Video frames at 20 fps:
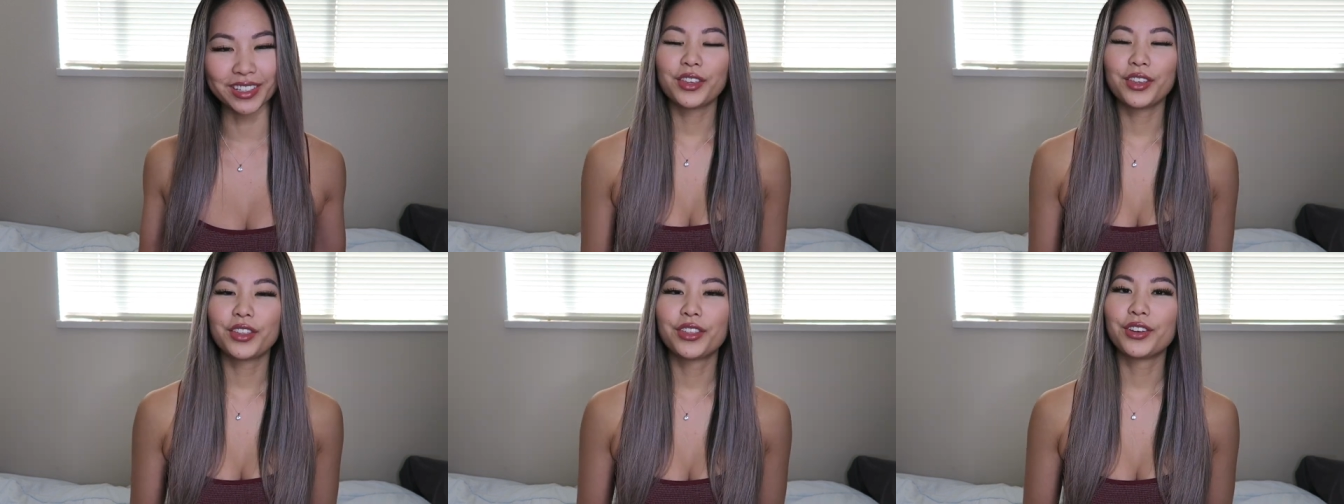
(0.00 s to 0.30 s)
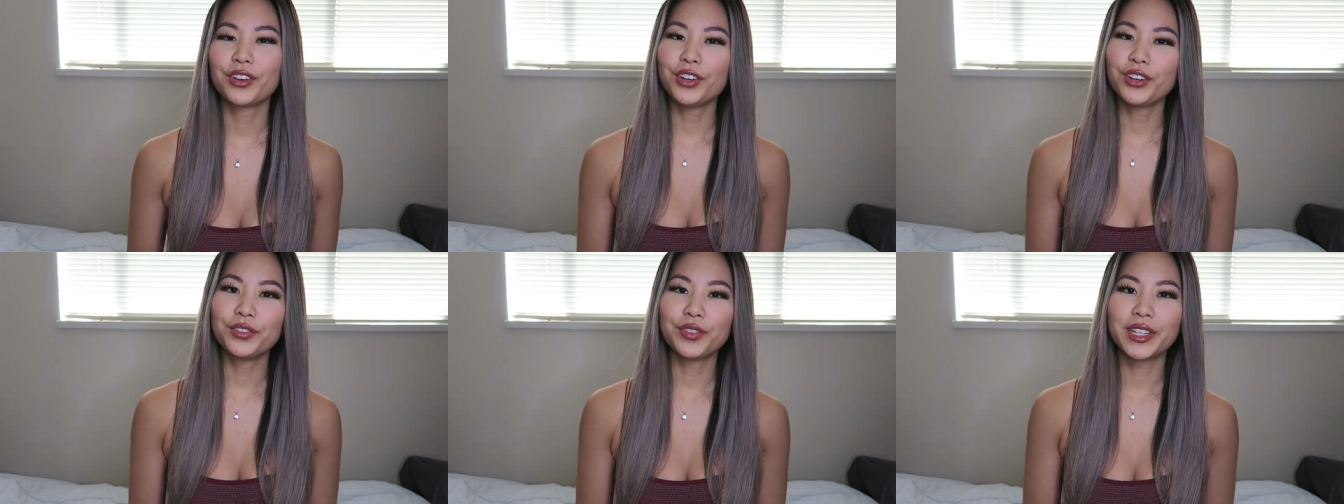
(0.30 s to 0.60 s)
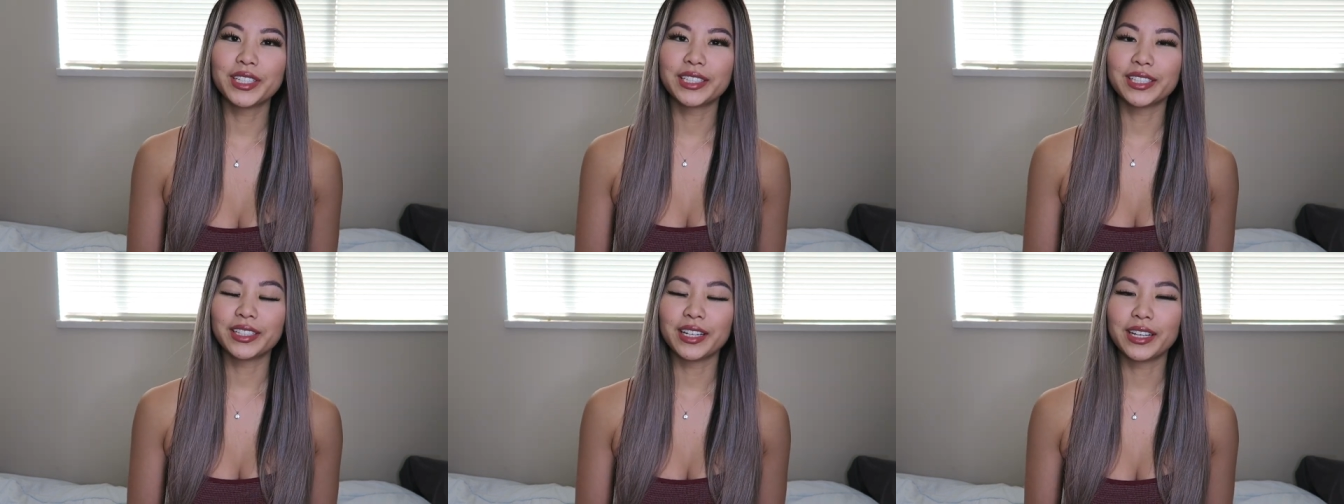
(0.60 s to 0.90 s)
The third
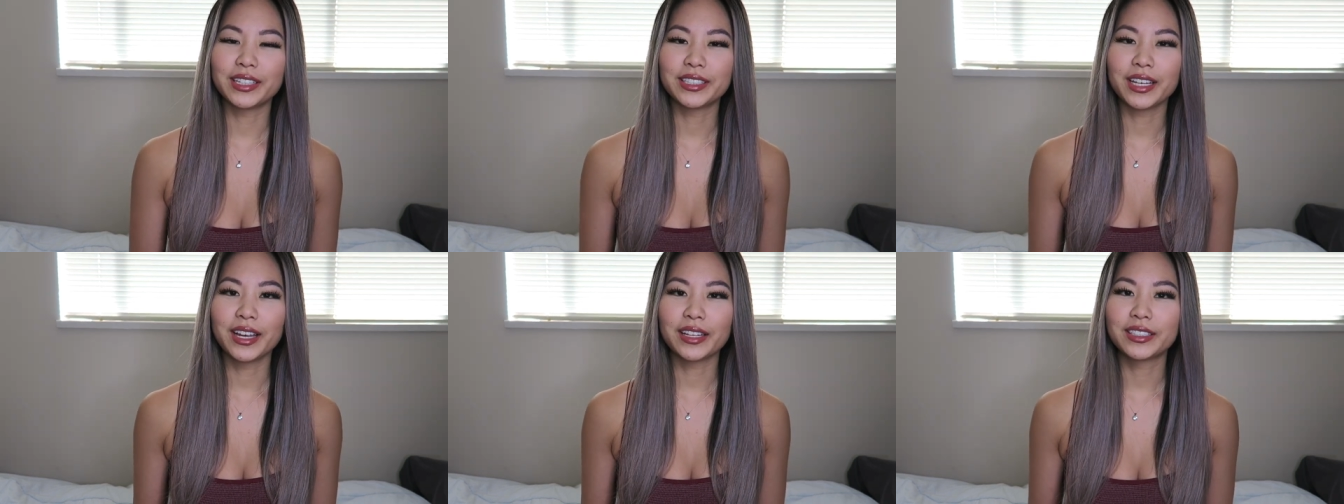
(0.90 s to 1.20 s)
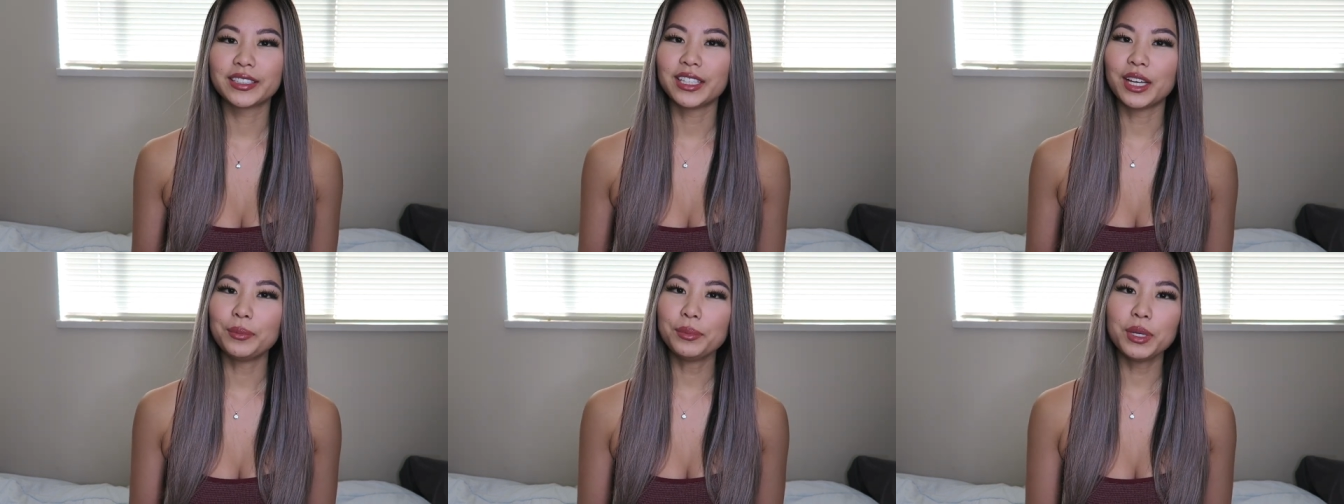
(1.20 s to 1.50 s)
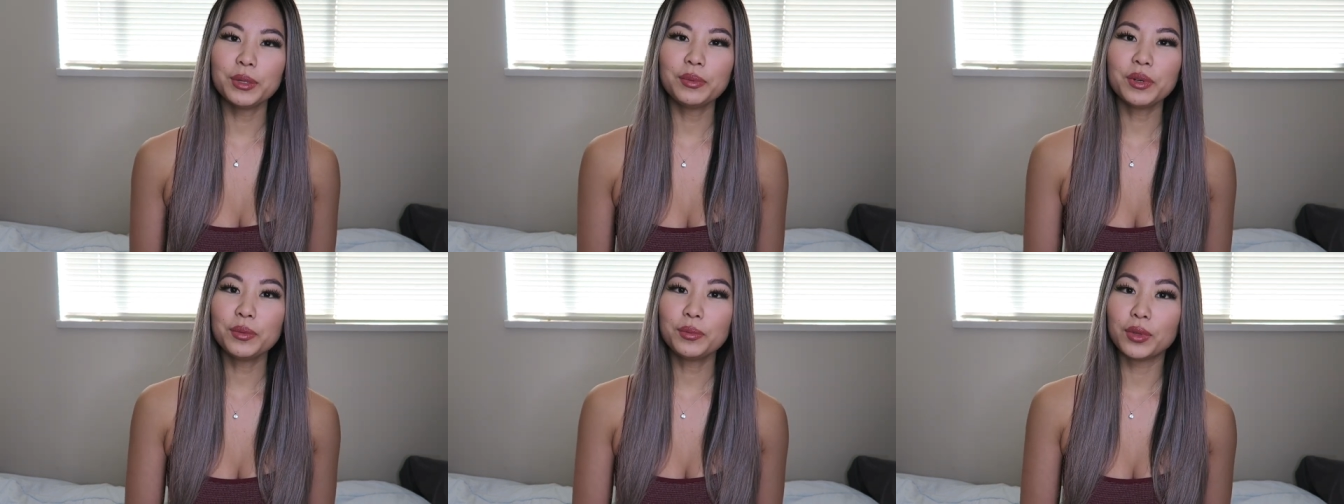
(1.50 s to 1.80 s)
reason is that some
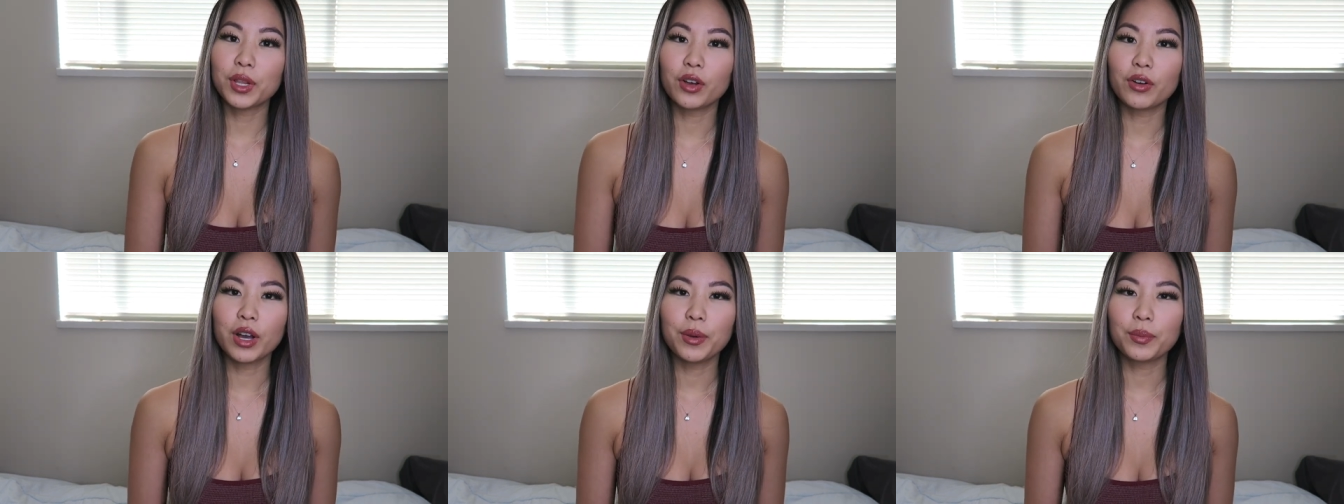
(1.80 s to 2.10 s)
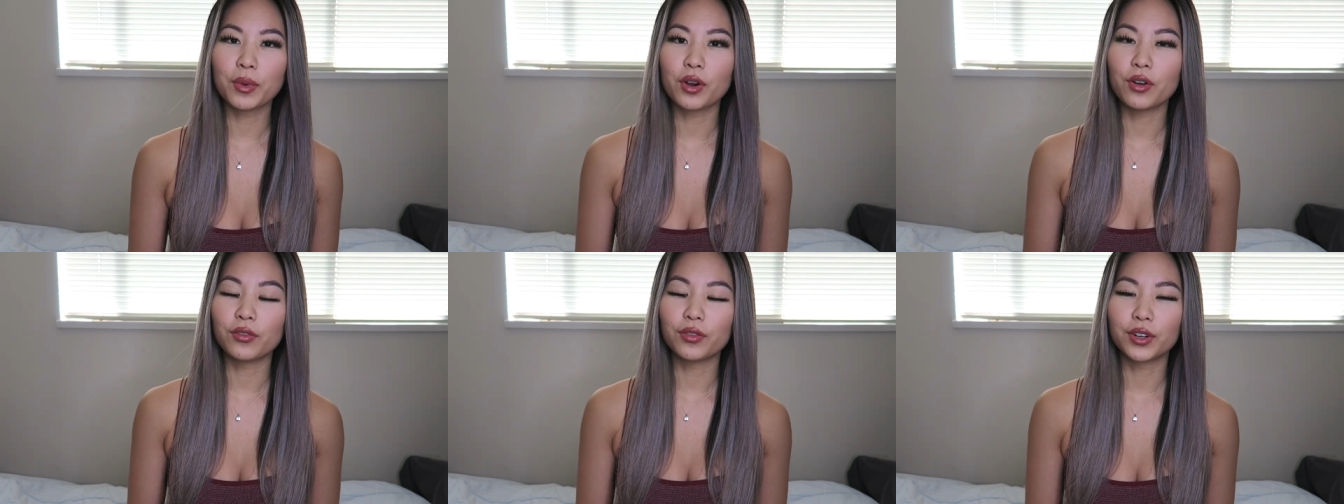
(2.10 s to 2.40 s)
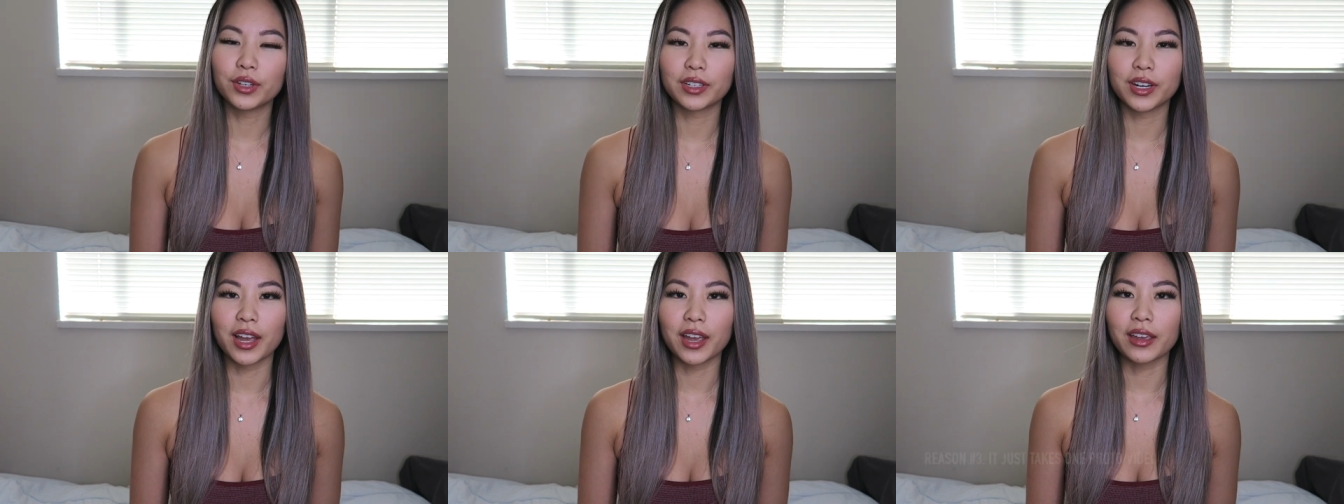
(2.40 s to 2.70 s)
people blow up
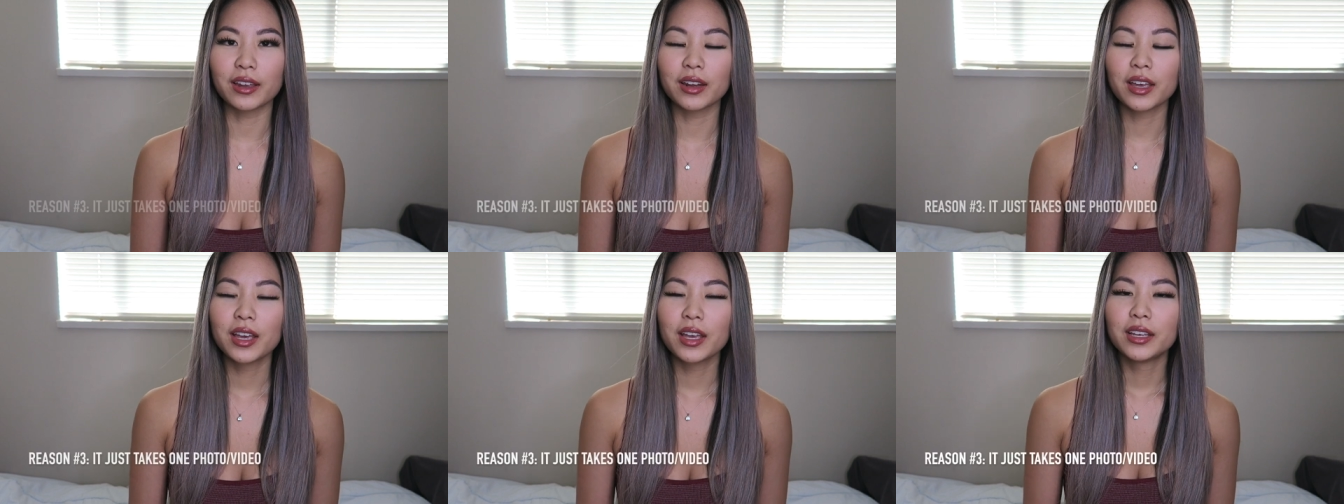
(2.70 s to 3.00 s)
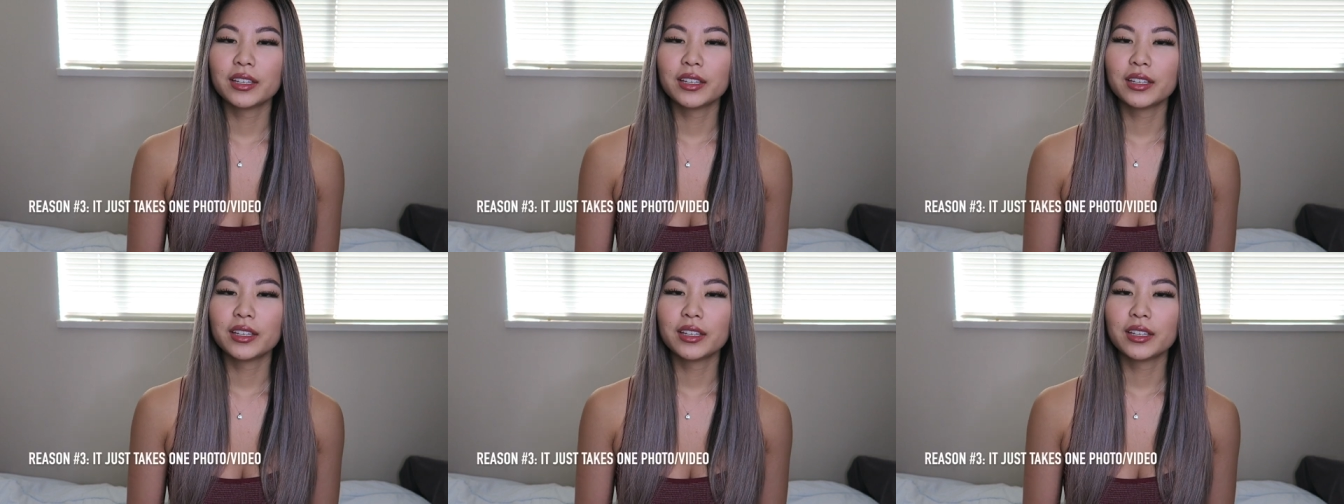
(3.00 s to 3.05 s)
overnight.